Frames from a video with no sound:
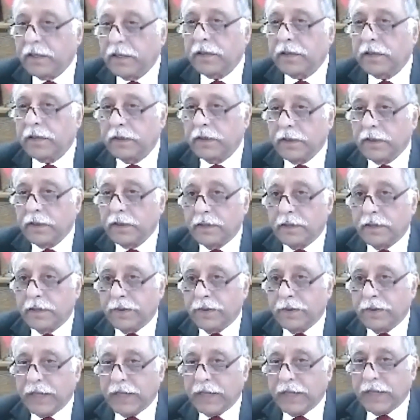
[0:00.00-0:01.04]
you, everybody. Thank you
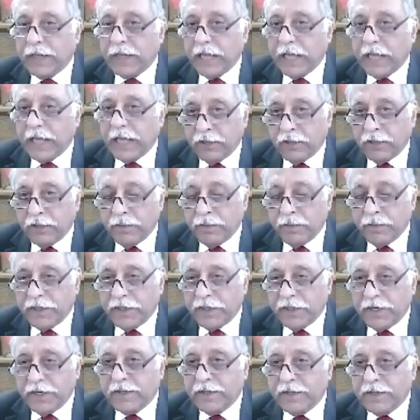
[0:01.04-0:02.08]
very much.
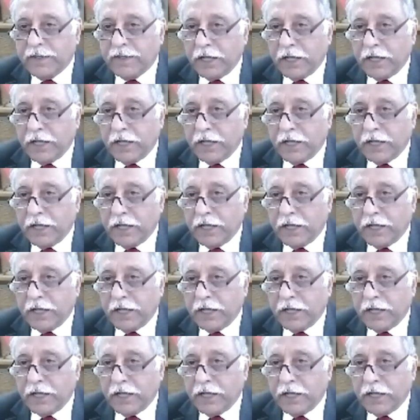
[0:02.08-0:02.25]
Thank you.